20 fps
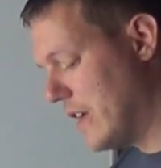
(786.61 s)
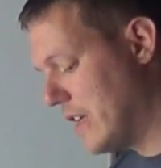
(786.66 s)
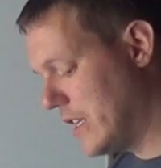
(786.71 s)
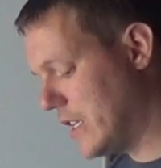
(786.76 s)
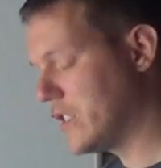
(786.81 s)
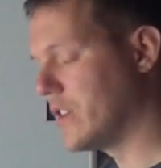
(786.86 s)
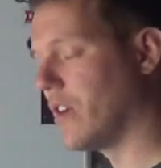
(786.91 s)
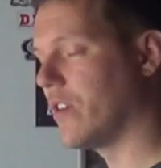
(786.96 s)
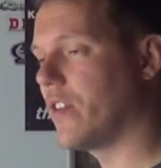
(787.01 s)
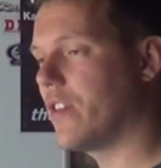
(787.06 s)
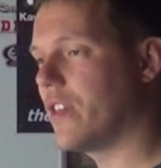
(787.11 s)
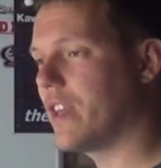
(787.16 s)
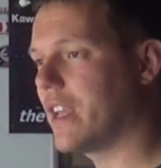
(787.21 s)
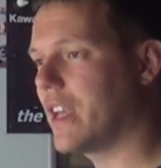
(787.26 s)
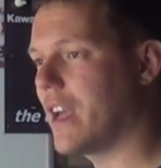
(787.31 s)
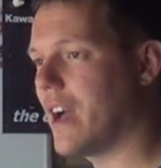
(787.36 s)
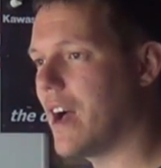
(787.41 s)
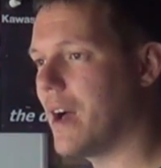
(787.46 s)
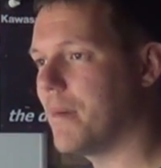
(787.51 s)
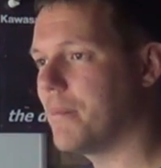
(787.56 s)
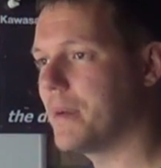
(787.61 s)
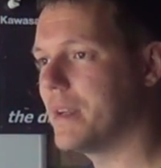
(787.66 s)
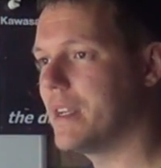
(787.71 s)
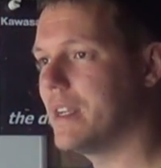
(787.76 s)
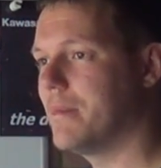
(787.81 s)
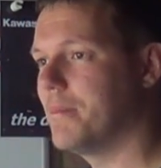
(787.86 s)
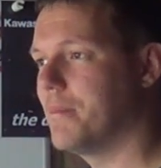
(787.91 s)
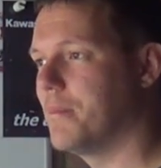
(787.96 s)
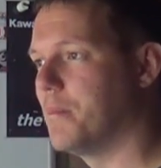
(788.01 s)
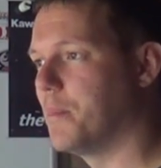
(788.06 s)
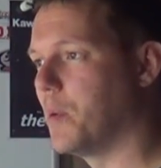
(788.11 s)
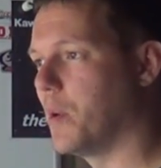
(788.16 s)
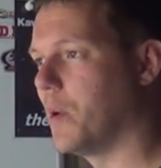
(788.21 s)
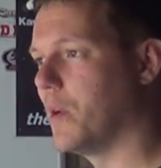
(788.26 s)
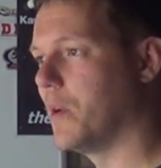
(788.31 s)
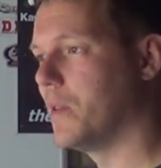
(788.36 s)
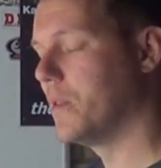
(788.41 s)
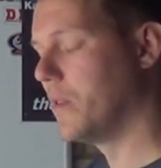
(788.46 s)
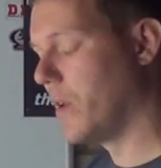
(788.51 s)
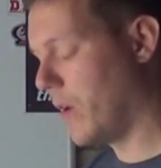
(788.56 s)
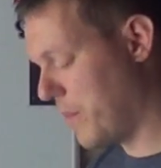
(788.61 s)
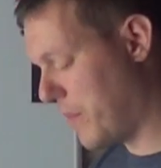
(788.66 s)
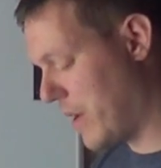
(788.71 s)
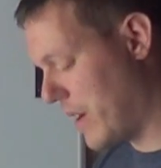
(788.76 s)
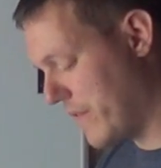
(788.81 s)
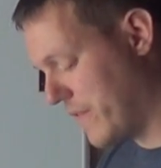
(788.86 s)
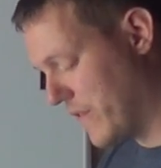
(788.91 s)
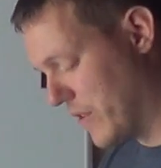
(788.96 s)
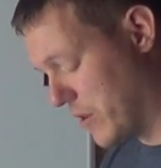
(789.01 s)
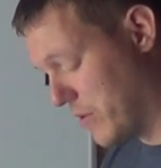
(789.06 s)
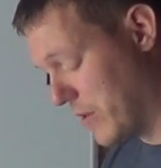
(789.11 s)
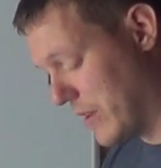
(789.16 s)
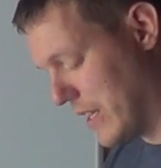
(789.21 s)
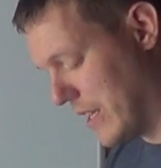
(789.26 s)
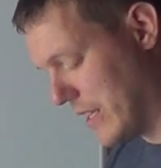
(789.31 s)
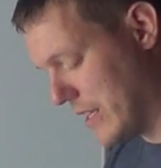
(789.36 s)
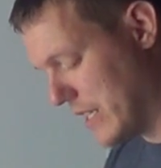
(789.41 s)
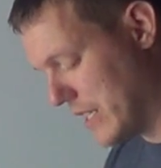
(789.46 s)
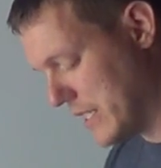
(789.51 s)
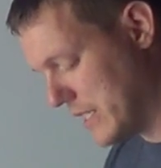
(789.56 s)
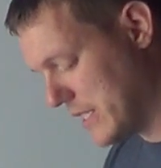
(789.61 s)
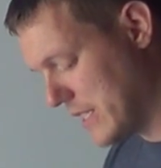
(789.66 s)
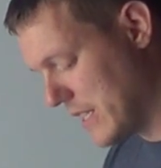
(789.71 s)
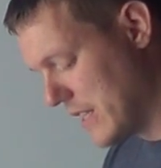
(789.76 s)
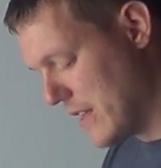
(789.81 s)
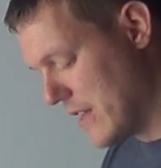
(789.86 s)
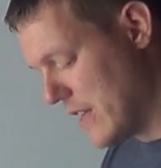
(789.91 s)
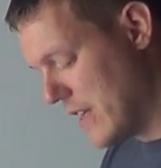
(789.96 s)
It's not that they can't be, but not by a fuckwit like this.